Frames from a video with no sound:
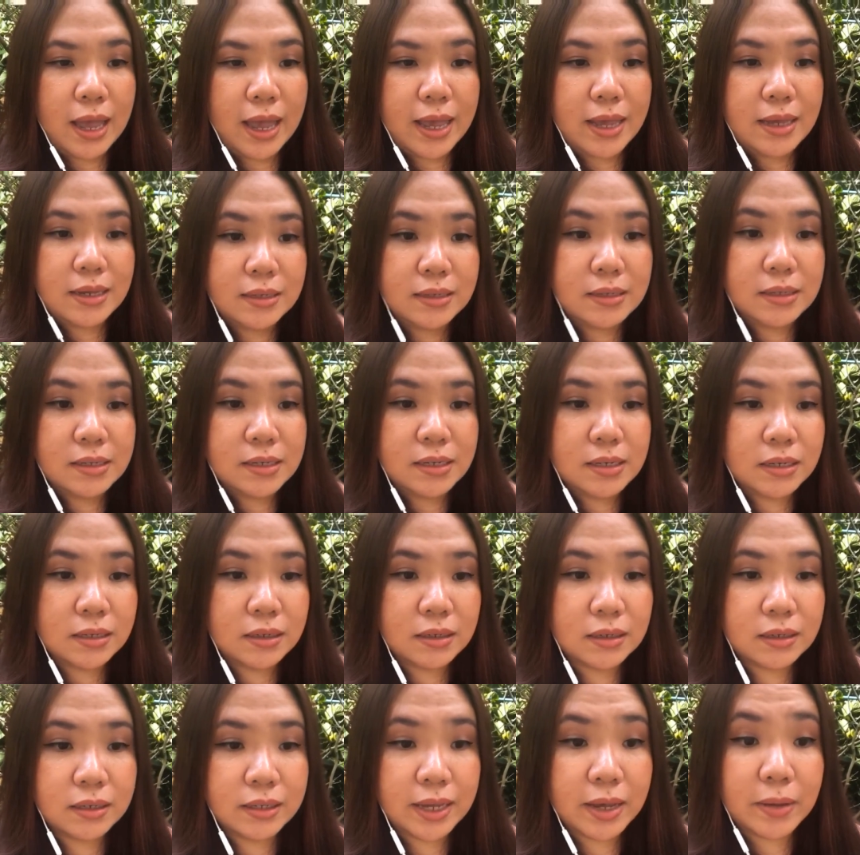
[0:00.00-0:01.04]
And
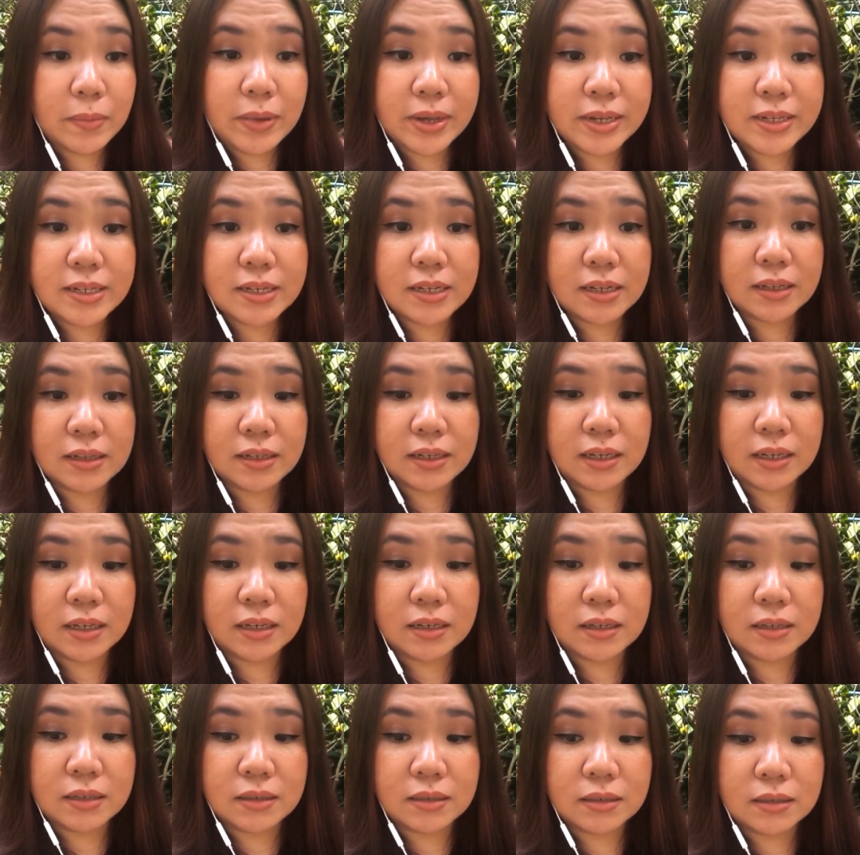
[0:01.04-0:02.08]
yeah,
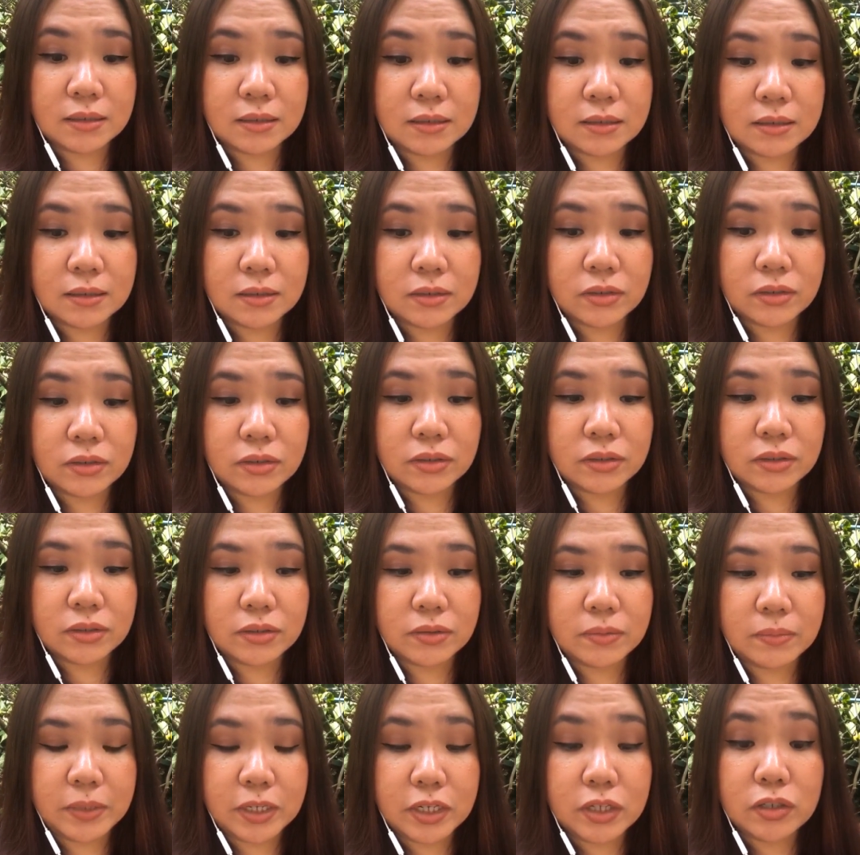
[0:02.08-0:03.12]
basically
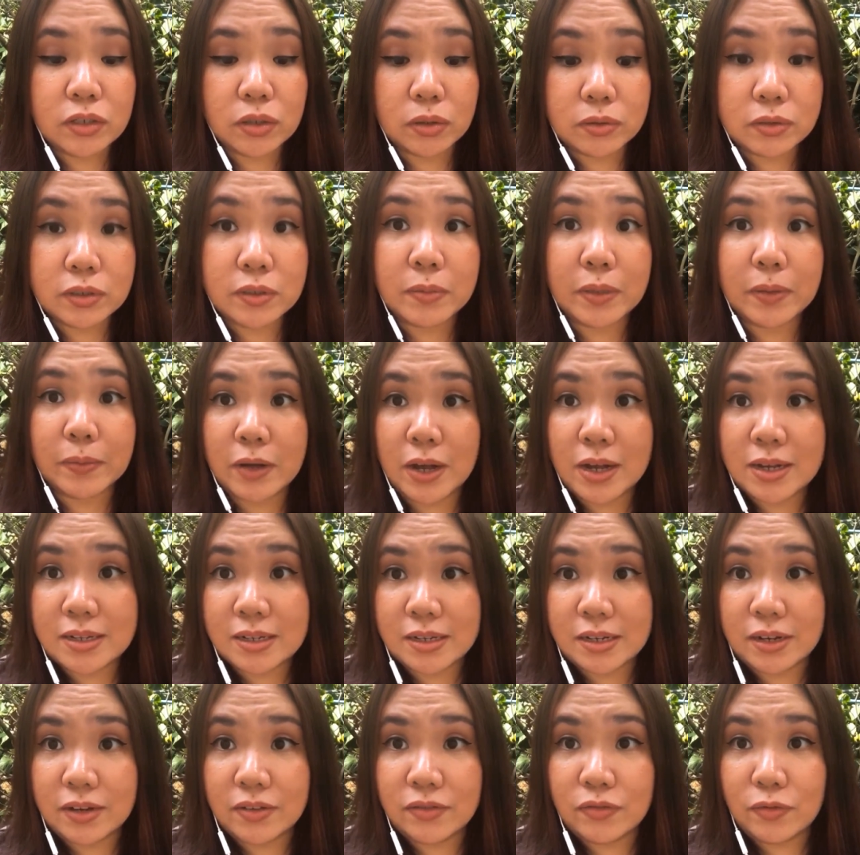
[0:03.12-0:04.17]
being told to be
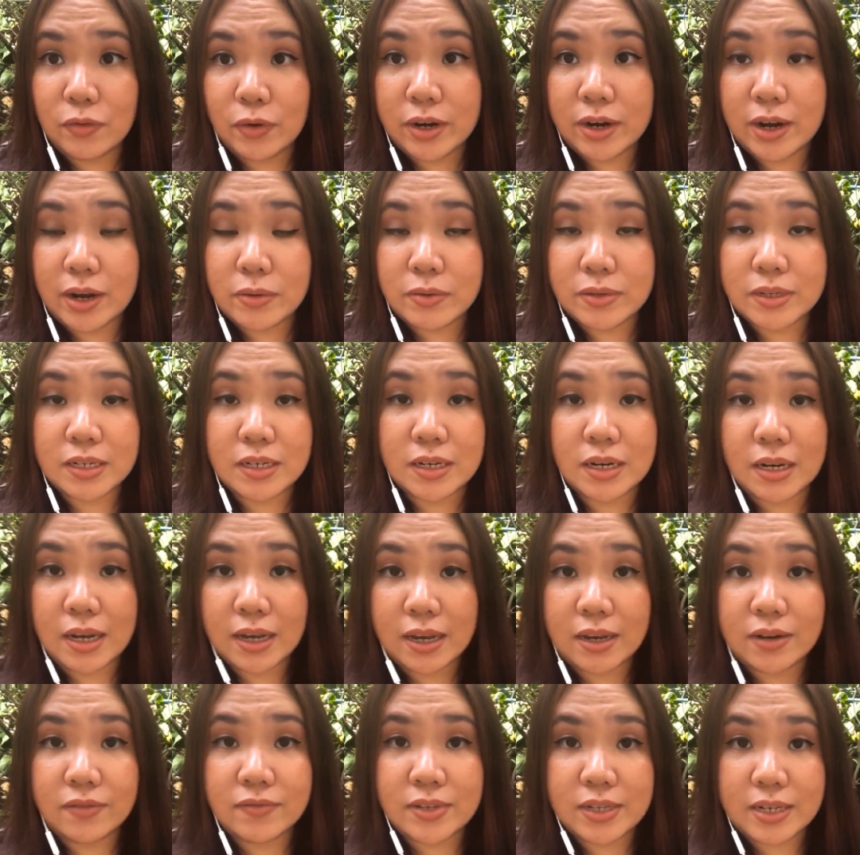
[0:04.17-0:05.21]
positive when I was in a
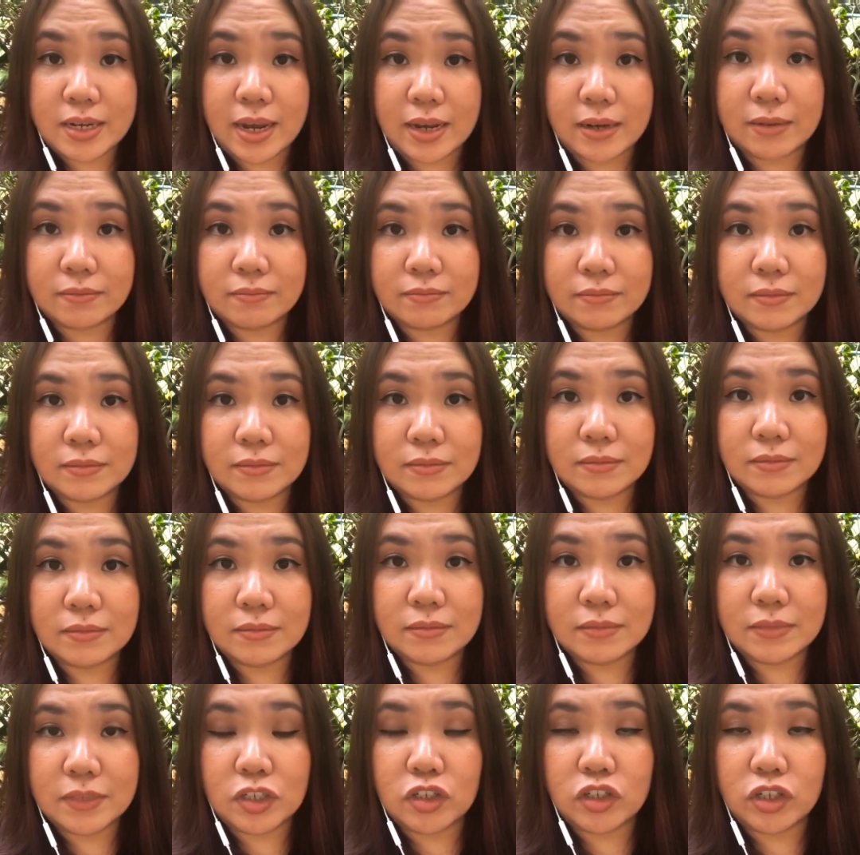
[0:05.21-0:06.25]
negative state
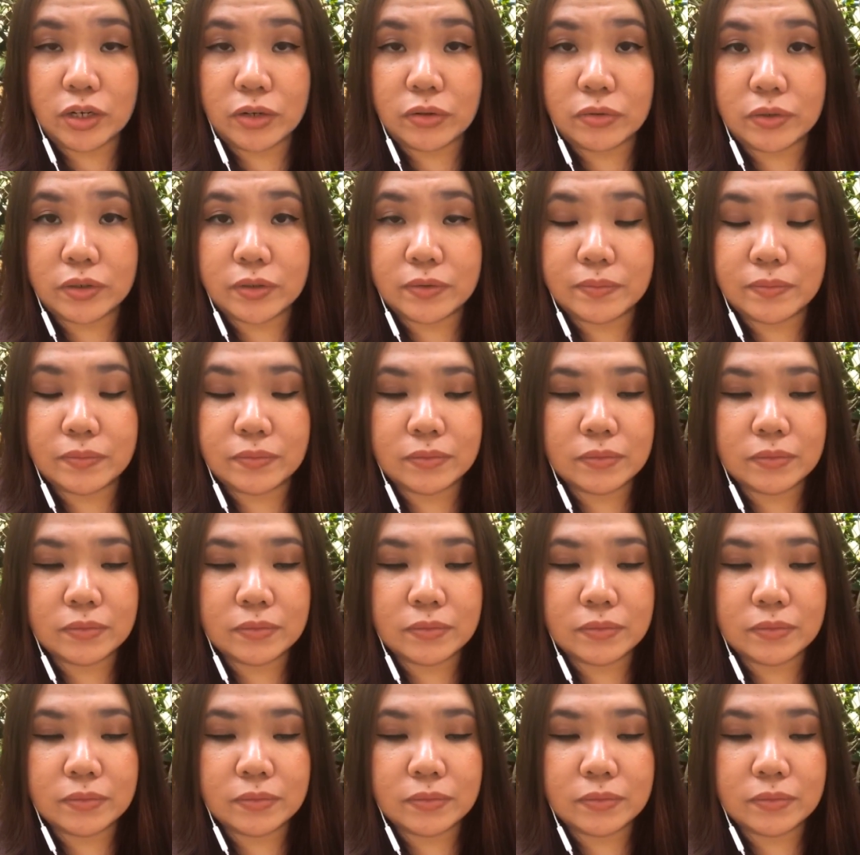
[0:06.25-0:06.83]
in general.